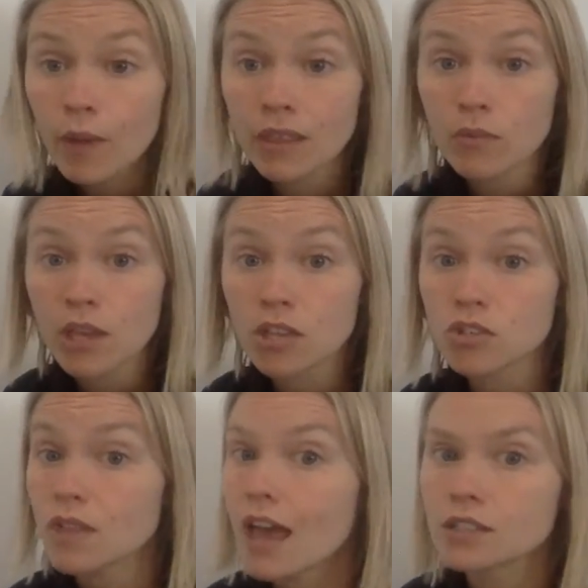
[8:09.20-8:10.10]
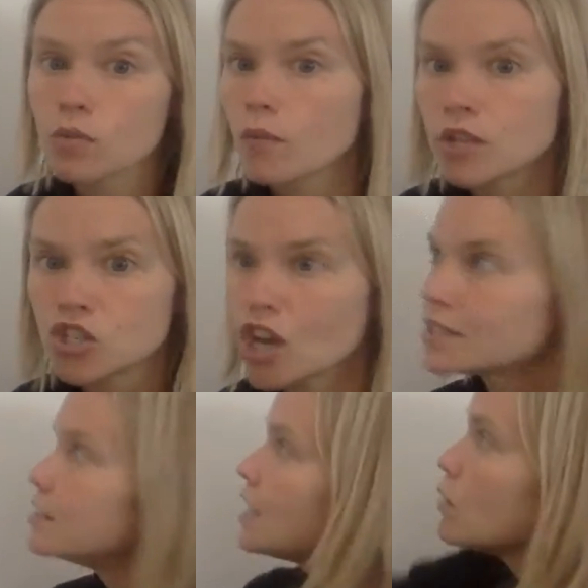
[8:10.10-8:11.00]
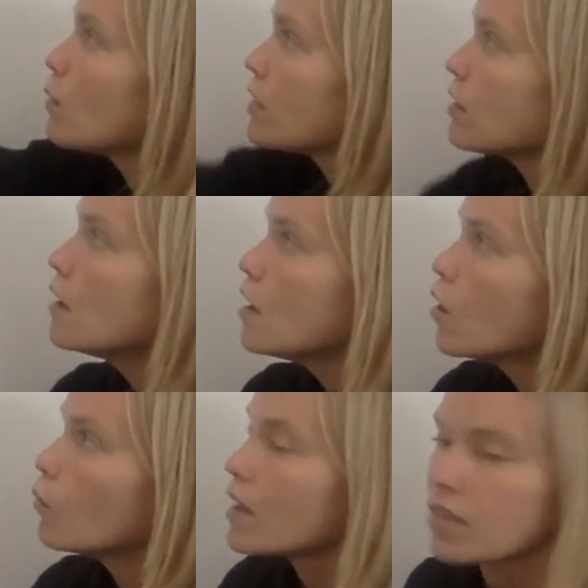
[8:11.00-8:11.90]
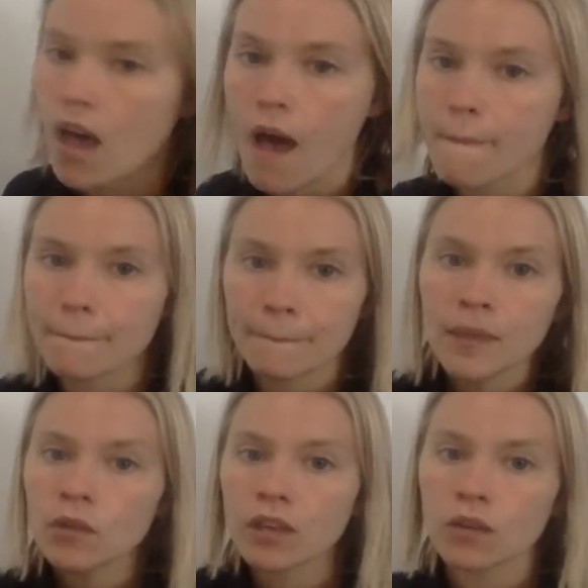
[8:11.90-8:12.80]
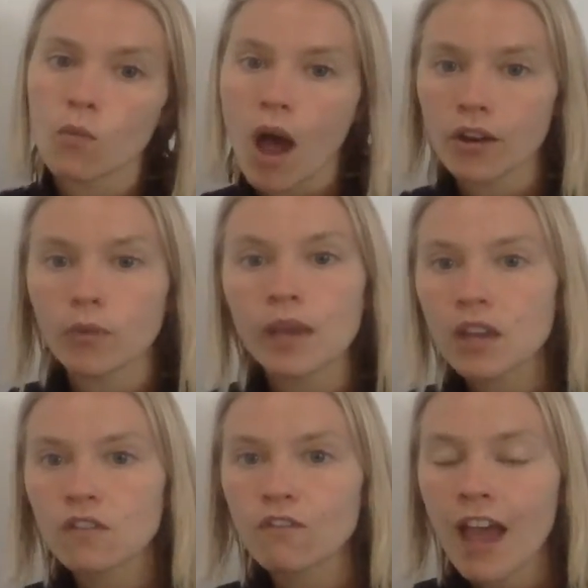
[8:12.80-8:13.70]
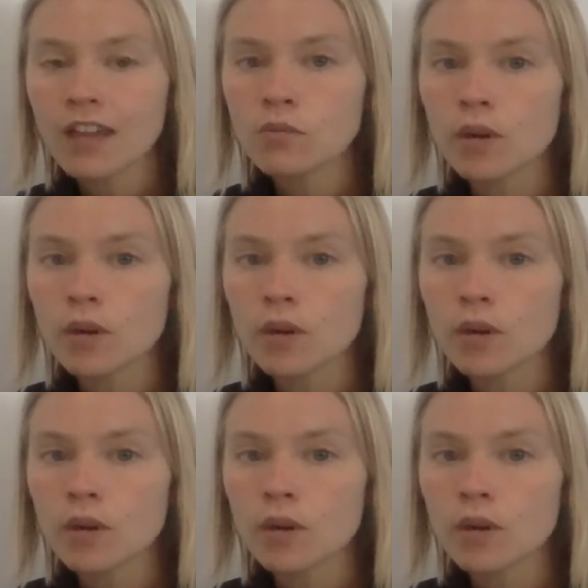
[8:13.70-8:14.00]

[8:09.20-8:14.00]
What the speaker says: way that we could do that is what we just did with milk and water. We can find where